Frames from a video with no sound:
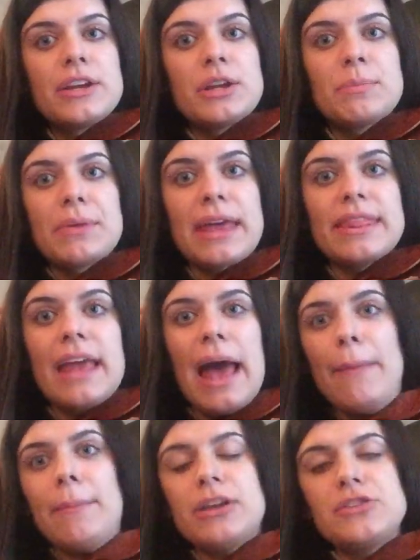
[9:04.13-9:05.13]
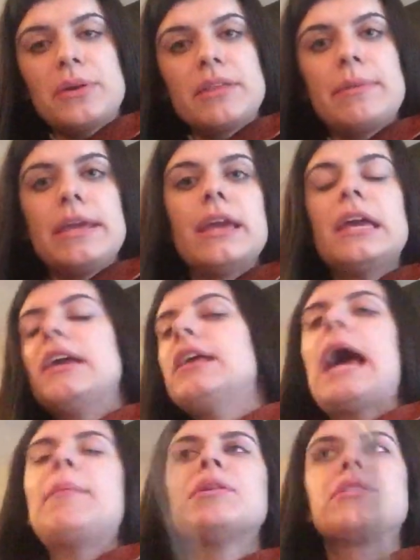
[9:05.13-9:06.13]
to hear you play that much with me.
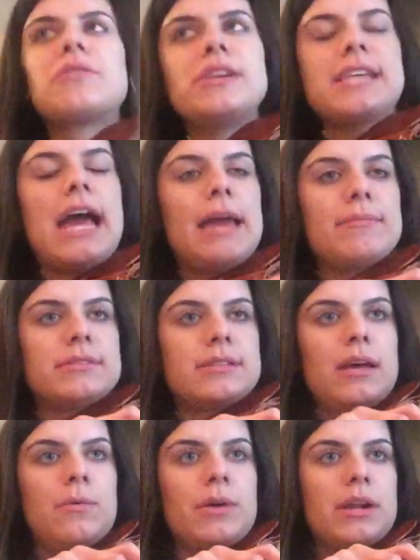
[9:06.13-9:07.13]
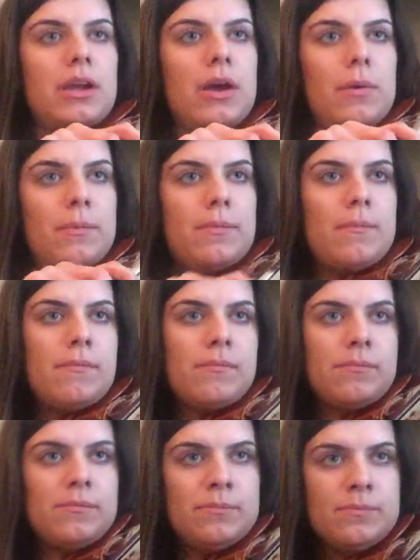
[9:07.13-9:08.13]
How about 3 times? We're going to go
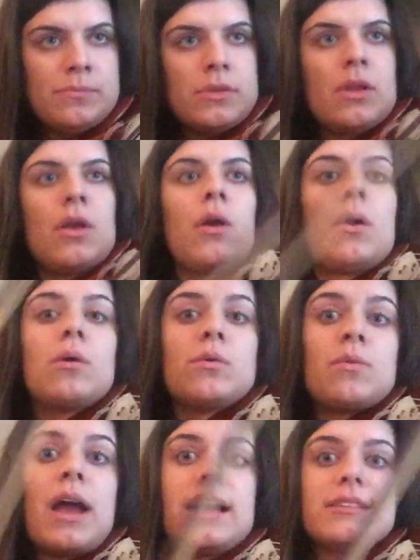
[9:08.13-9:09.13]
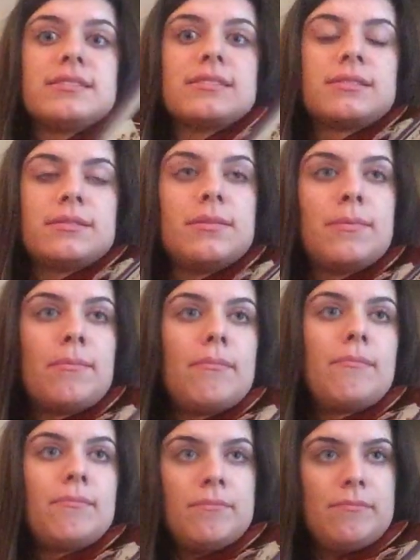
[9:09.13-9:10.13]
rest.
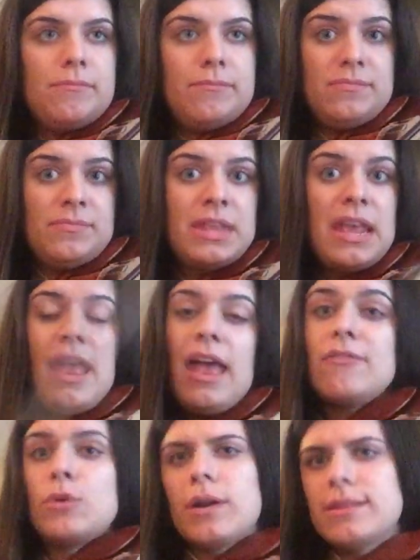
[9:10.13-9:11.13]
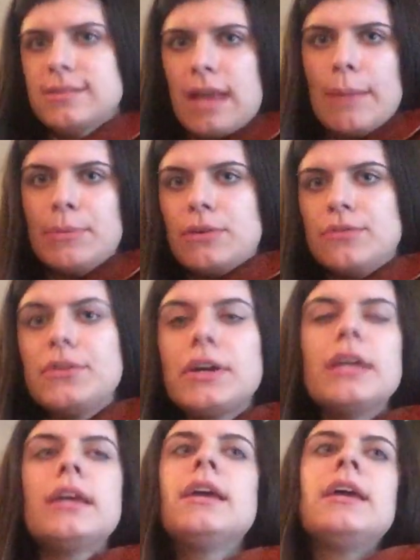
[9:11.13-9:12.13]
If you want to stomp your
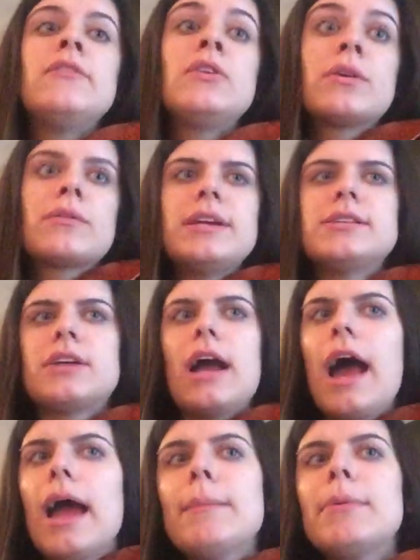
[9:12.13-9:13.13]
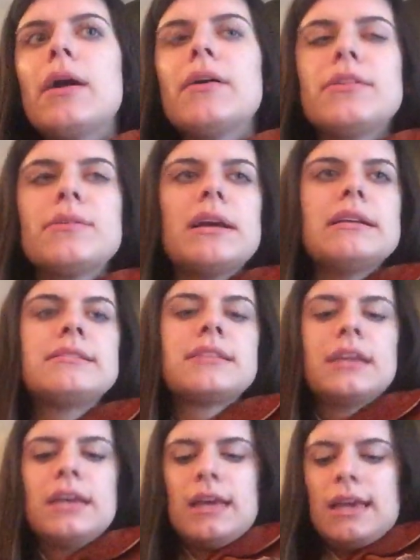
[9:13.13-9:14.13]
foot, if you want to raise your eyebrow in the
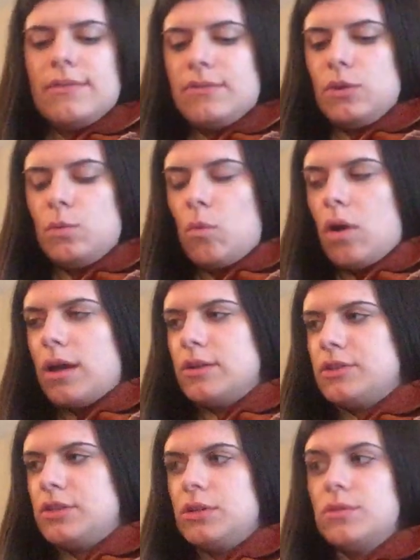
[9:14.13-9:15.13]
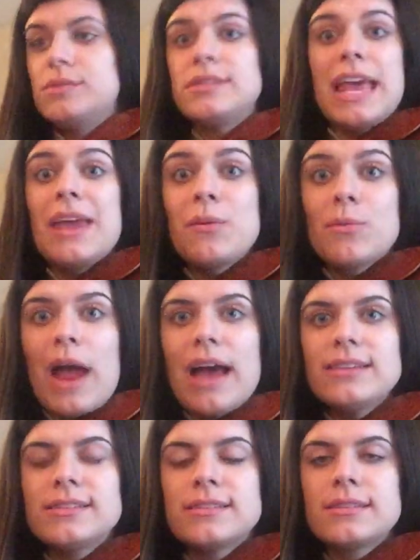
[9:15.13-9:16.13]
rest, if you want to say
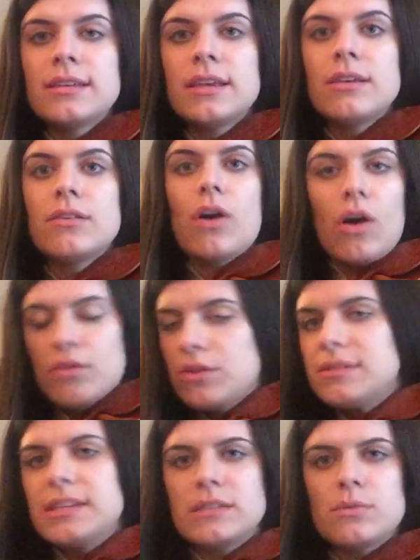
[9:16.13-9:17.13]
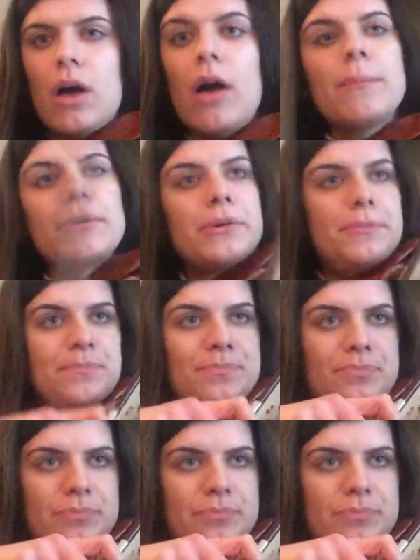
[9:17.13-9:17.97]
rest, all those things will help you.